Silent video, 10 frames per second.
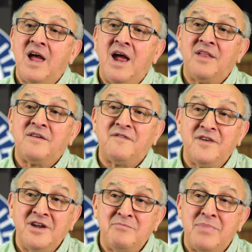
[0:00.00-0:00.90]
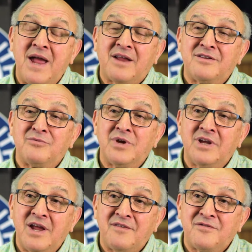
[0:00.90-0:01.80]
And the feedback that we
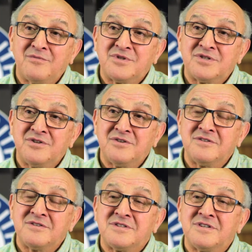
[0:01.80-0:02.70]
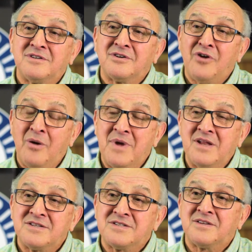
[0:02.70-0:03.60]
get from students in the
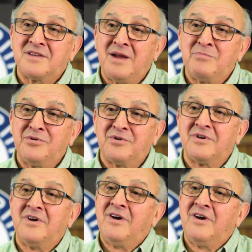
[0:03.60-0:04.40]
comments that they put